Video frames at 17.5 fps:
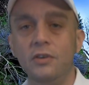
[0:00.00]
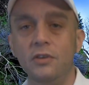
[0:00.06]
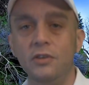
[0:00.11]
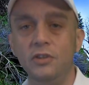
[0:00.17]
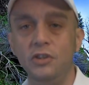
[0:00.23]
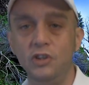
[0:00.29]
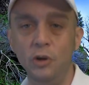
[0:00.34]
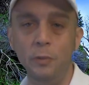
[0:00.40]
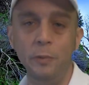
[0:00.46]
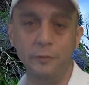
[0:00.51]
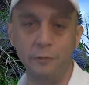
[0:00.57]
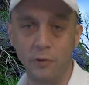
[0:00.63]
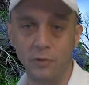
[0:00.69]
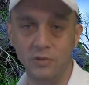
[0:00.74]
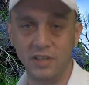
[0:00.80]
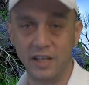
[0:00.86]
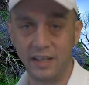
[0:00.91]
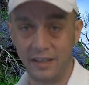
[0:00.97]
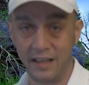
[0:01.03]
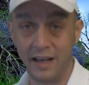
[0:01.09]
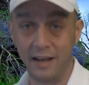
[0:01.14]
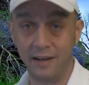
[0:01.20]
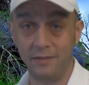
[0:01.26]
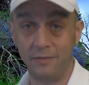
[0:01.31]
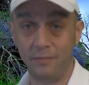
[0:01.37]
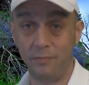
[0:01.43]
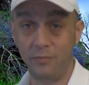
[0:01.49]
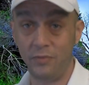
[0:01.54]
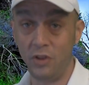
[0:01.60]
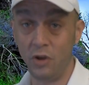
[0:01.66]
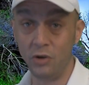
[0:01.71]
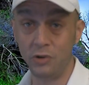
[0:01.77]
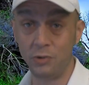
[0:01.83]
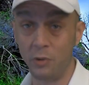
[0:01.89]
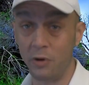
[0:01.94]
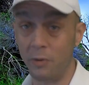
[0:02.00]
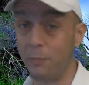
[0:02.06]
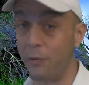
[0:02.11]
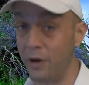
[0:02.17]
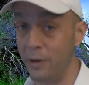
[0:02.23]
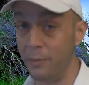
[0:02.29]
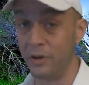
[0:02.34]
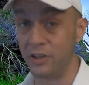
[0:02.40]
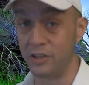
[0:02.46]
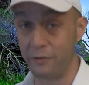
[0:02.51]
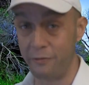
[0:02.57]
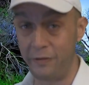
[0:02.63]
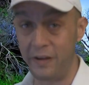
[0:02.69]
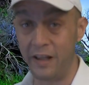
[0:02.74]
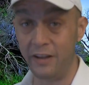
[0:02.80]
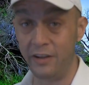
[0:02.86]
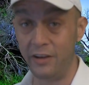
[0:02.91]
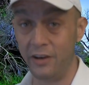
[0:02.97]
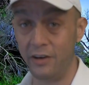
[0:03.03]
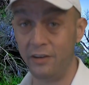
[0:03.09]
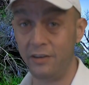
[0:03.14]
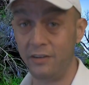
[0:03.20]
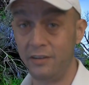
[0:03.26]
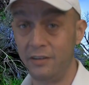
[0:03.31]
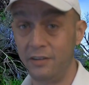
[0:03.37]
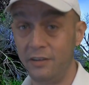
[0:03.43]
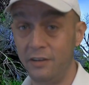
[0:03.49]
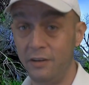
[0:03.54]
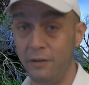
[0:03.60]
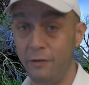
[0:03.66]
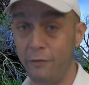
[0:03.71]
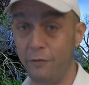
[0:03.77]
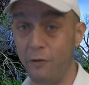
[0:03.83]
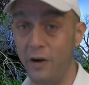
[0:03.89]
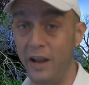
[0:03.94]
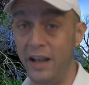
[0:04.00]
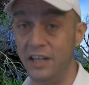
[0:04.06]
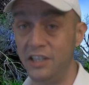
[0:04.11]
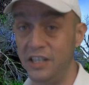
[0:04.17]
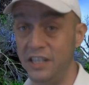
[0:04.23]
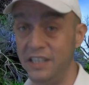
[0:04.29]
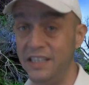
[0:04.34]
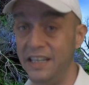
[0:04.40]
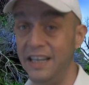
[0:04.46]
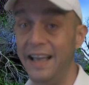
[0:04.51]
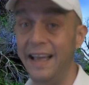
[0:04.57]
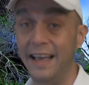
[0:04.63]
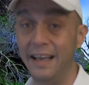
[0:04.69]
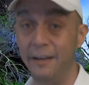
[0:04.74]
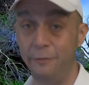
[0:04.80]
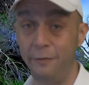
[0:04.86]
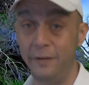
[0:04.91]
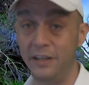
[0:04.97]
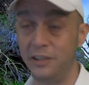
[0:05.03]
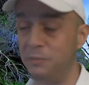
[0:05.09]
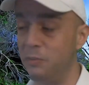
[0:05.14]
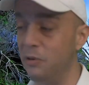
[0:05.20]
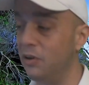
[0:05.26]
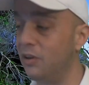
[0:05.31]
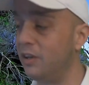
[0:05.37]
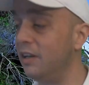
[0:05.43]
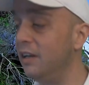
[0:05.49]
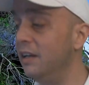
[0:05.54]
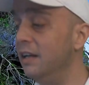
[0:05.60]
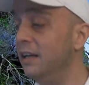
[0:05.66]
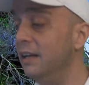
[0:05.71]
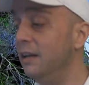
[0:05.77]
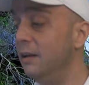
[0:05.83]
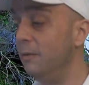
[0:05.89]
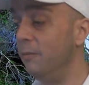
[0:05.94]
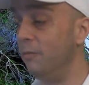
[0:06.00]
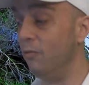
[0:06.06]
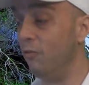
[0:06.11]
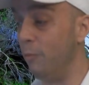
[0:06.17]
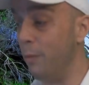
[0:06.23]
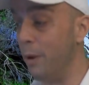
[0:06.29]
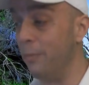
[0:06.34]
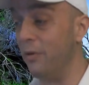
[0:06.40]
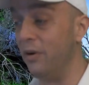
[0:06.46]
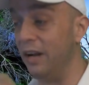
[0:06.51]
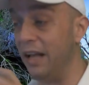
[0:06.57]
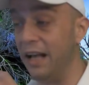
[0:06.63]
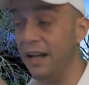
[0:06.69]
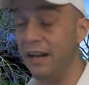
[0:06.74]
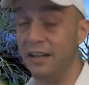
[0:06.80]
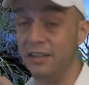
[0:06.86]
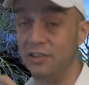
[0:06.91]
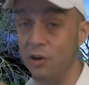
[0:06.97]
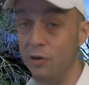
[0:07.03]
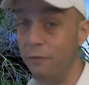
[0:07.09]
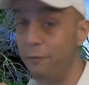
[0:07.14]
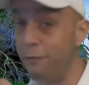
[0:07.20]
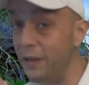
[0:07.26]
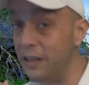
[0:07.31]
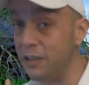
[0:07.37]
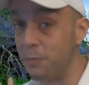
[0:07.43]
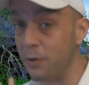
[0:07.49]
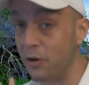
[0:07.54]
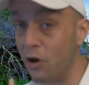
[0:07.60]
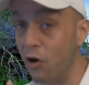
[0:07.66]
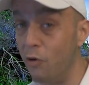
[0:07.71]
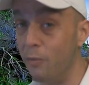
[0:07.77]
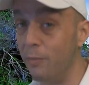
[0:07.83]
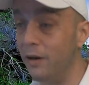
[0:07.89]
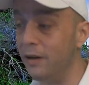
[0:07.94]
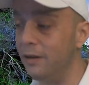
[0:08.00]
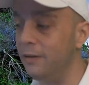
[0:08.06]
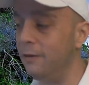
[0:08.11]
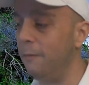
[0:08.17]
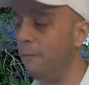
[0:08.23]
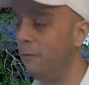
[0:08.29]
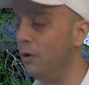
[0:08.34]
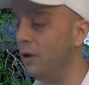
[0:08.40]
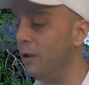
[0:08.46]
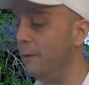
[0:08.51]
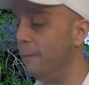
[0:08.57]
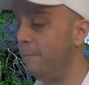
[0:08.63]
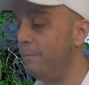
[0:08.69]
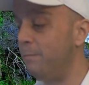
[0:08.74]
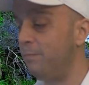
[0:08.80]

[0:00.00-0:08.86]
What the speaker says: stupid phones like that. Those were pretty much a failure for HTC and Facebook. Remember, it had its own Facebook home button. Well,